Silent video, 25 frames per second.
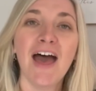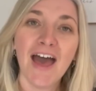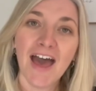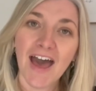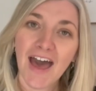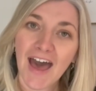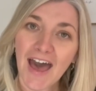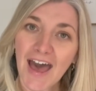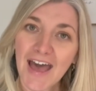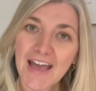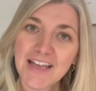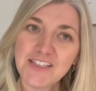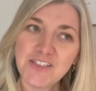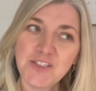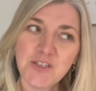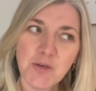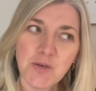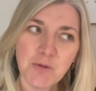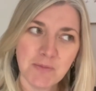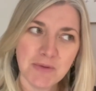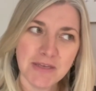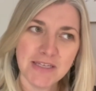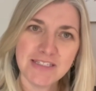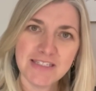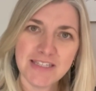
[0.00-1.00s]
I do
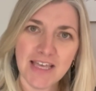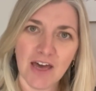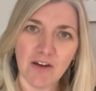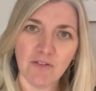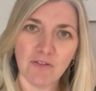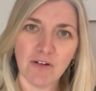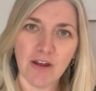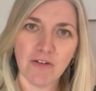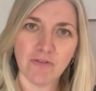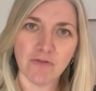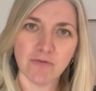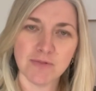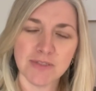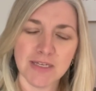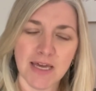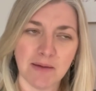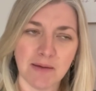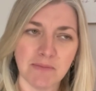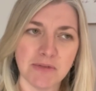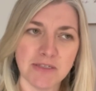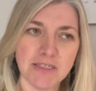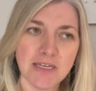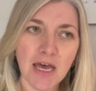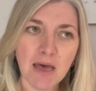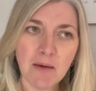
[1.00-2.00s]
miss that red from time
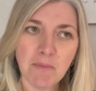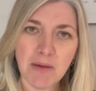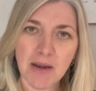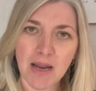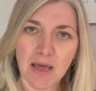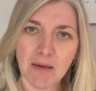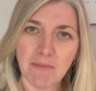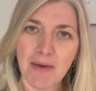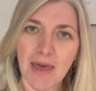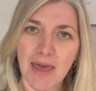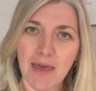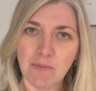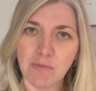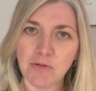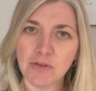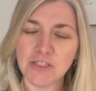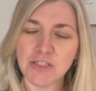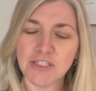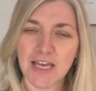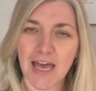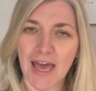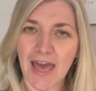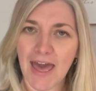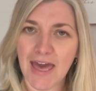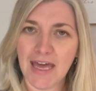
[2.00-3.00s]
to time, but I'm able
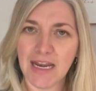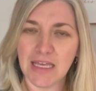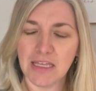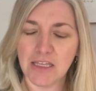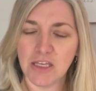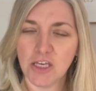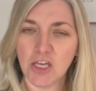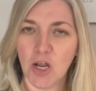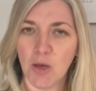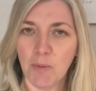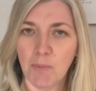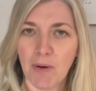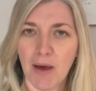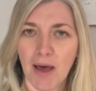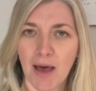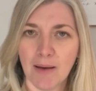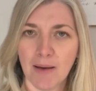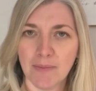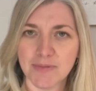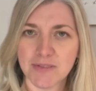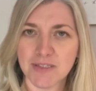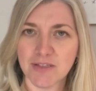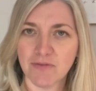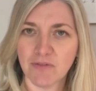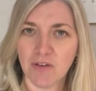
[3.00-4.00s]
to add in, you know,
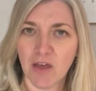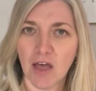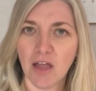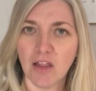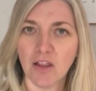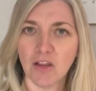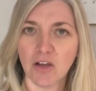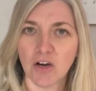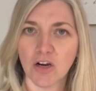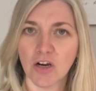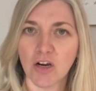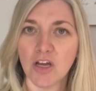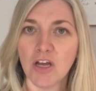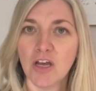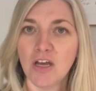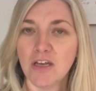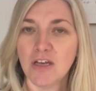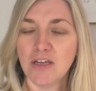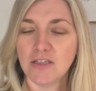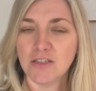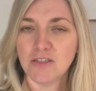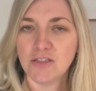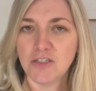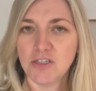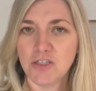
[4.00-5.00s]
pops of color
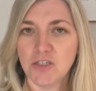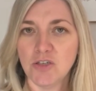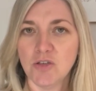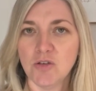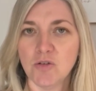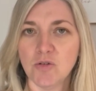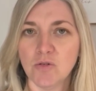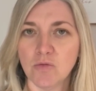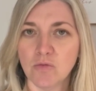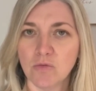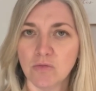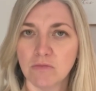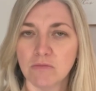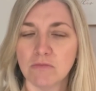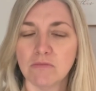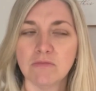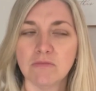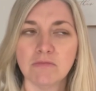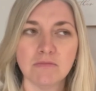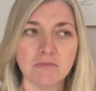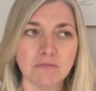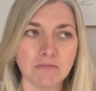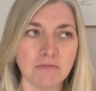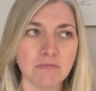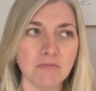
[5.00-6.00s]
to
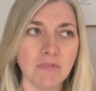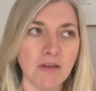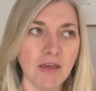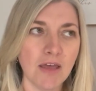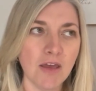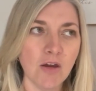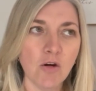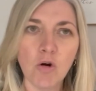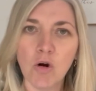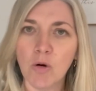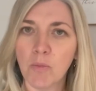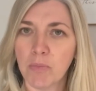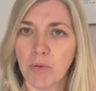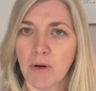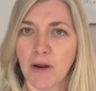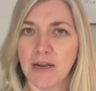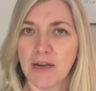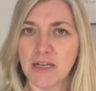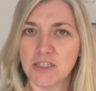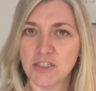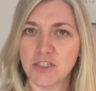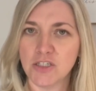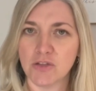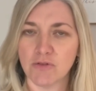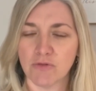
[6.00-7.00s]
incorporate
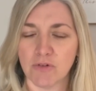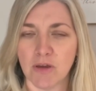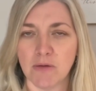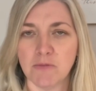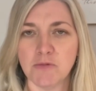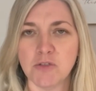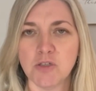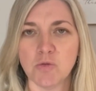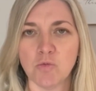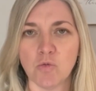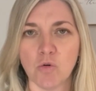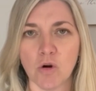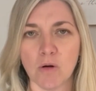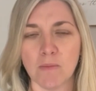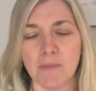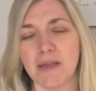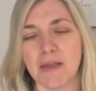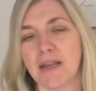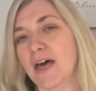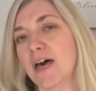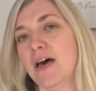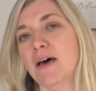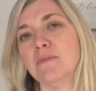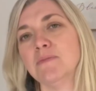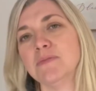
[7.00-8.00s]
into the room to warm it
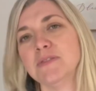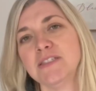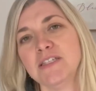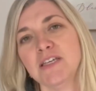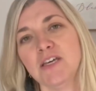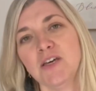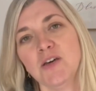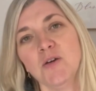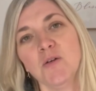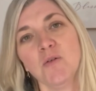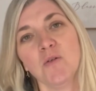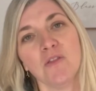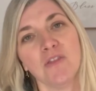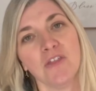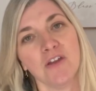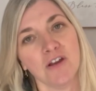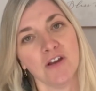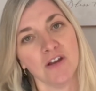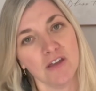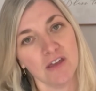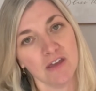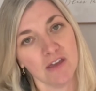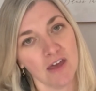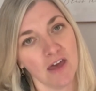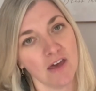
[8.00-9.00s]
up. So there
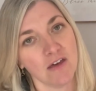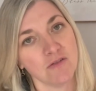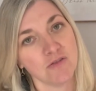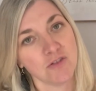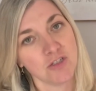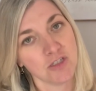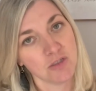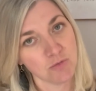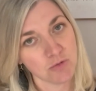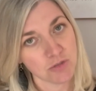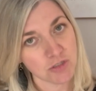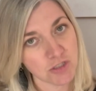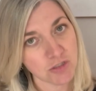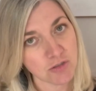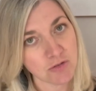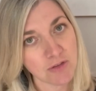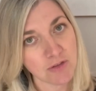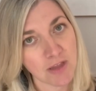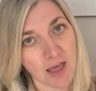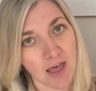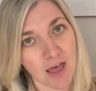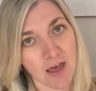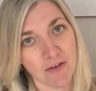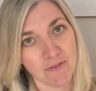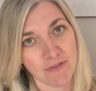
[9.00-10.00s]
you go. Do what you
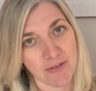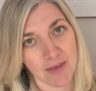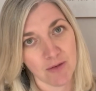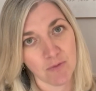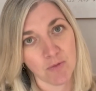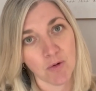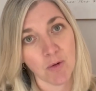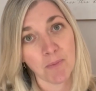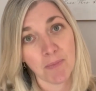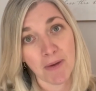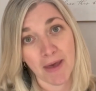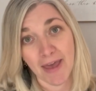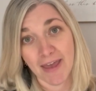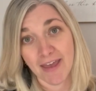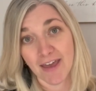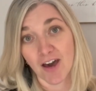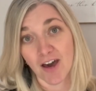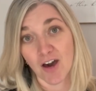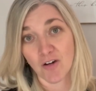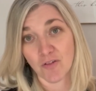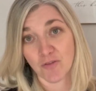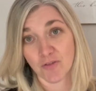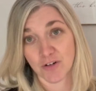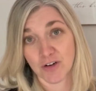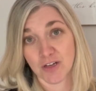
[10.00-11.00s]
love. It will pay
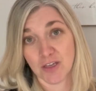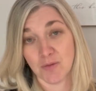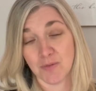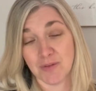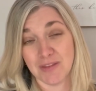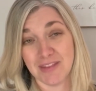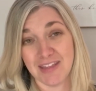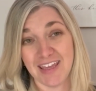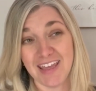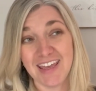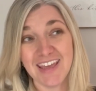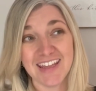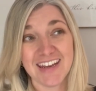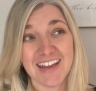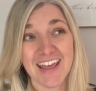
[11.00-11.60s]
off for you in the end.